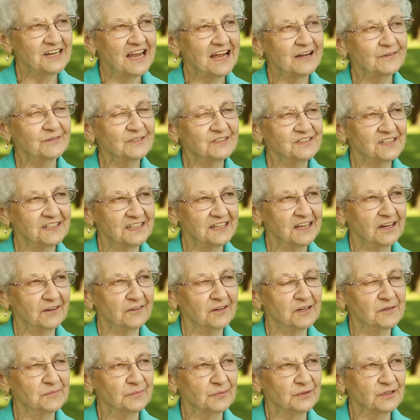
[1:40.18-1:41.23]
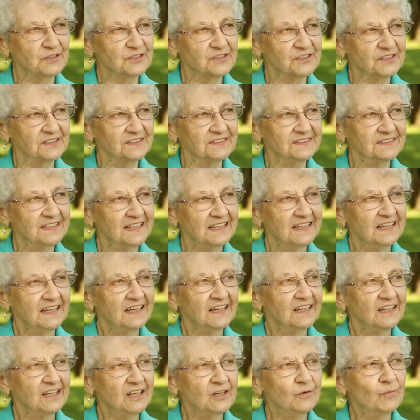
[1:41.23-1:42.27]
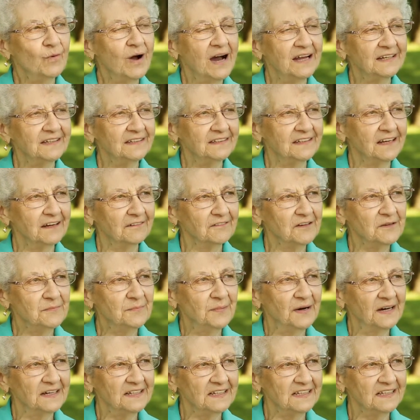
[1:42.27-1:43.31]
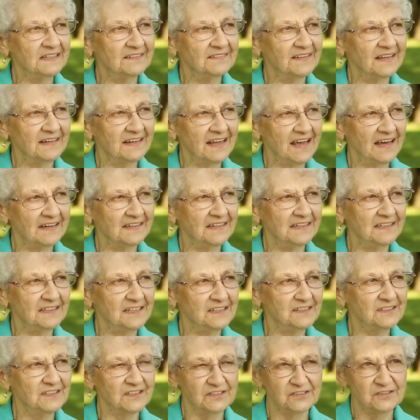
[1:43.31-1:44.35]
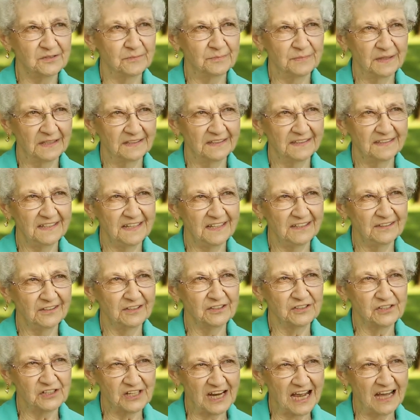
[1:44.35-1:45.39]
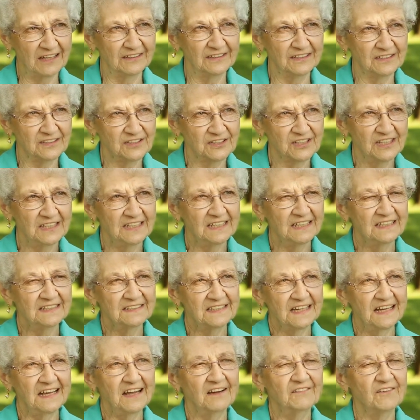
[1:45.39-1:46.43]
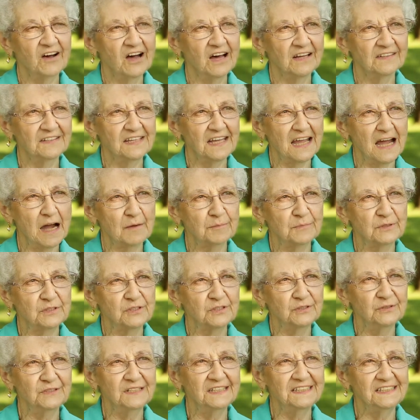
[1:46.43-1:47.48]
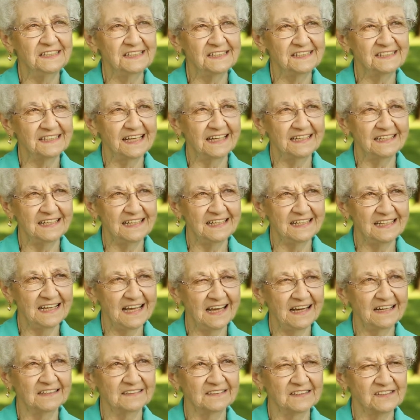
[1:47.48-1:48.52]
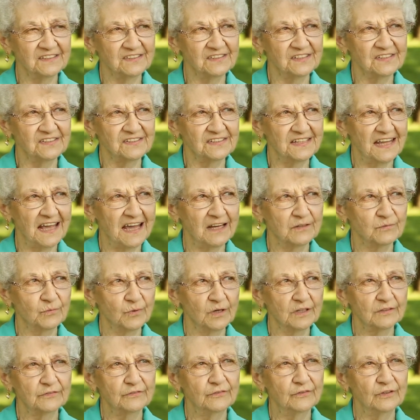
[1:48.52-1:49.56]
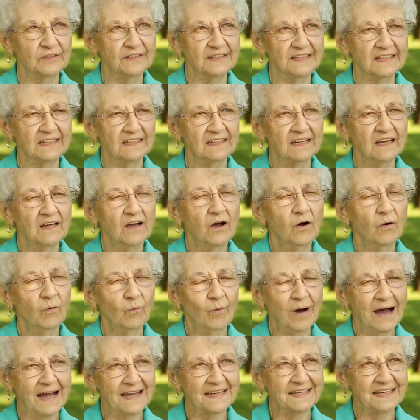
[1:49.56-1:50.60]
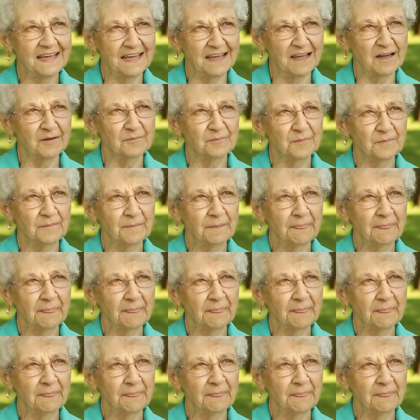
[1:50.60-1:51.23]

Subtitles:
Jack was a caring person. He wanted everybody that had any disability or challenge to have all the opportunities that he had, because his dad worked for the Y camp.